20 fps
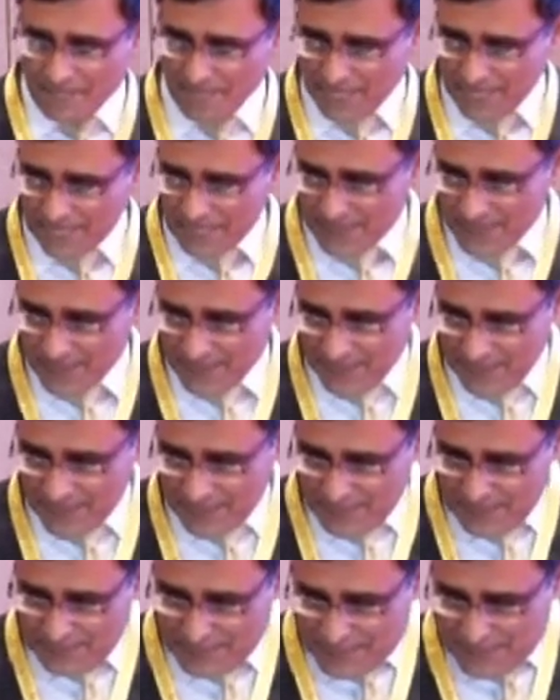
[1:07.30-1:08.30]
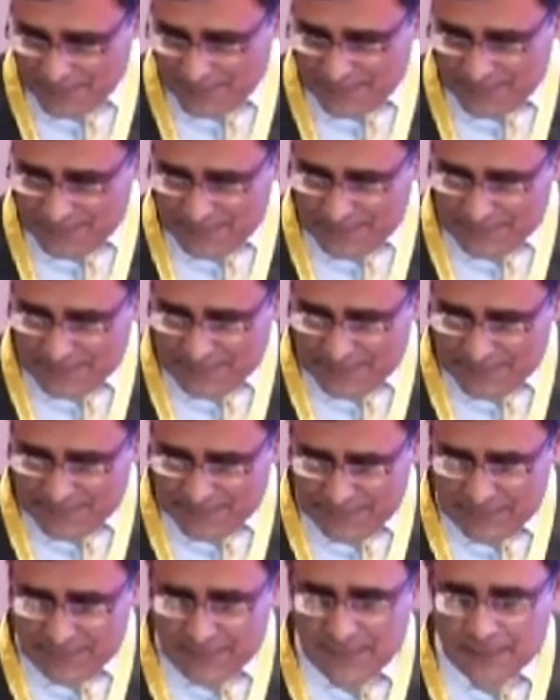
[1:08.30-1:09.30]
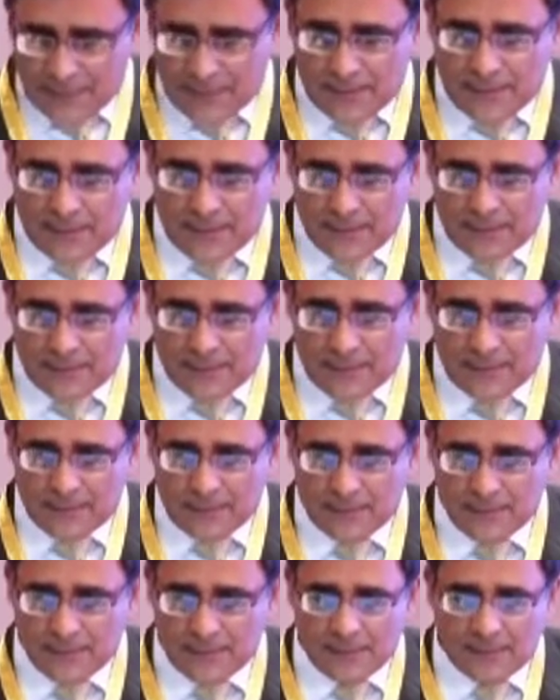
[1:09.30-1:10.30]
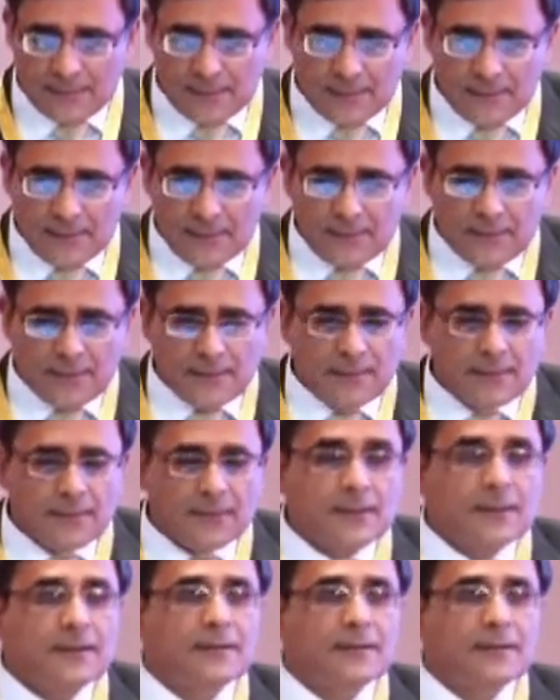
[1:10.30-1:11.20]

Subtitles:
(no one is talking)